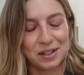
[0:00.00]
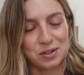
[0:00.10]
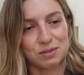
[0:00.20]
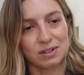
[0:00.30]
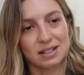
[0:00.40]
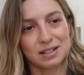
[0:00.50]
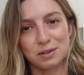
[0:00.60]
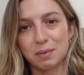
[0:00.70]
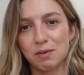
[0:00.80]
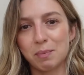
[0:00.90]
just realised that was
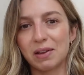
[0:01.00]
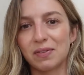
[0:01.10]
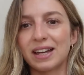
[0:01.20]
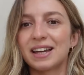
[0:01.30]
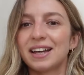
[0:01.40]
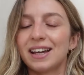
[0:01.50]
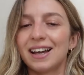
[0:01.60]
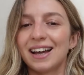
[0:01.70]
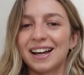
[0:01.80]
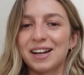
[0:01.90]
a bit of a pun there,
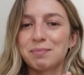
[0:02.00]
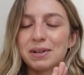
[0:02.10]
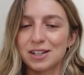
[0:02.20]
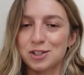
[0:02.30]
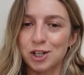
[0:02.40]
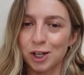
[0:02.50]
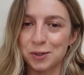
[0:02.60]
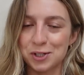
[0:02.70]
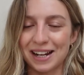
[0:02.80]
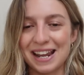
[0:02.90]
toe
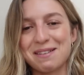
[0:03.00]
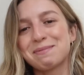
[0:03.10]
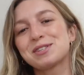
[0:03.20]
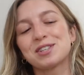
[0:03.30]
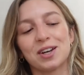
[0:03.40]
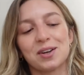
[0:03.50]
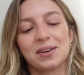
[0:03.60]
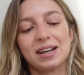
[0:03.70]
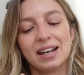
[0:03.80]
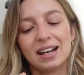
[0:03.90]
shape. So
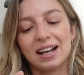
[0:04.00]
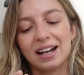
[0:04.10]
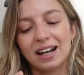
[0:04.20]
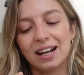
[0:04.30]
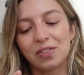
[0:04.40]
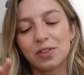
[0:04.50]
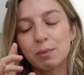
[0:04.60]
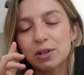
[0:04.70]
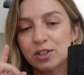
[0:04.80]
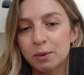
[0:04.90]
the
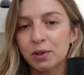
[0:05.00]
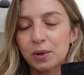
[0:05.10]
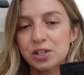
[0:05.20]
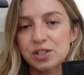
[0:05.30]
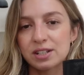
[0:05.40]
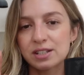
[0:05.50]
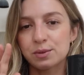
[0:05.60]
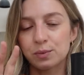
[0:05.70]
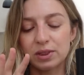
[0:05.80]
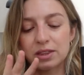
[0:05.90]
most common
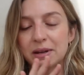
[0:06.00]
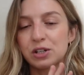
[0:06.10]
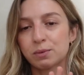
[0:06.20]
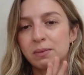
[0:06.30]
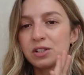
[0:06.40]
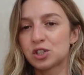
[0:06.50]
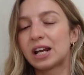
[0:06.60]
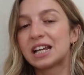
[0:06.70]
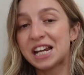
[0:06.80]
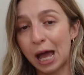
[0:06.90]
questions with the Maison
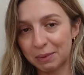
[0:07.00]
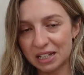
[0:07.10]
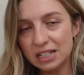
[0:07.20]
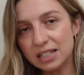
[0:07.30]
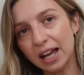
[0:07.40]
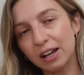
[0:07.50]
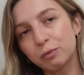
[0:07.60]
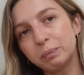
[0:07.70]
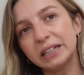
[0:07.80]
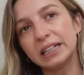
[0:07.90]
Margiela Tabbies
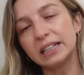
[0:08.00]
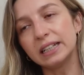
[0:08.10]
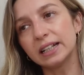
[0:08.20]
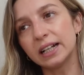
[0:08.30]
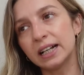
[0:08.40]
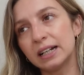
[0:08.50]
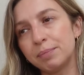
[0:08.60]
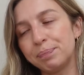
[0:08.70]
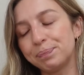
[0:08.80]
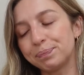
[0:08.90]
have been,
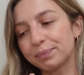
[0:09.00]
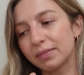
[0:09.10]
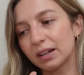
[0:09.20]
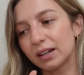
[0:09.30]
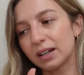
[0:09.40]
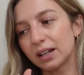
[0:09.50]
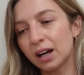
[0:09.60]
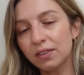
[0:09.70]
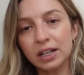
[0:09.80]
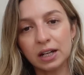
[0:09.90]

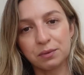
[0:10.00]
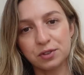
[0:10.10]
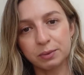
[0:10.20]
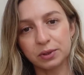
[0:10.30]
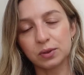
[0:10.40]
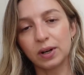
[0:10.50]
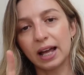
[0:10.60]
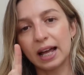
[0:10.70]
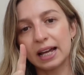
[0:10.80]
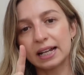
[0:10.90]
are they comfortable
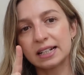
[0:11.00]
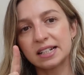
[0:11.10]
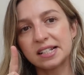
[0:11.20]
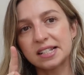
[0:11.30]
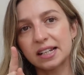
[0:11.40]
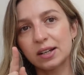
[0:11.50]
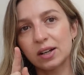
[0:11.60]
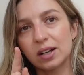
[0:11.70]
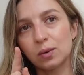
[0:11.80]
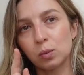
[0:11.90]
and
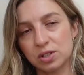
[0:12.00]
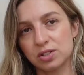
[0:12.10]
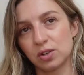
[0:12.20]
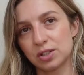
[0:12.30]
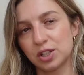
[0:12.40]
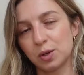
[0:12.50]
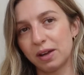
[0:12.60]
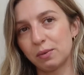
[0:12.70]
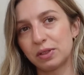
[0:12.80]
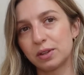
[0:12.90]
what socks do you
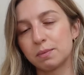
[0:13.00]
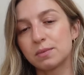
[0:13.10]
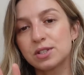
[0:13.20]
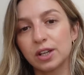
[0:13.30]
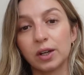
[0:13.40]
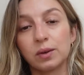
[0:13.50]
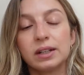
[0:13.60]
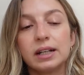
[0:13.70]
wear with them? So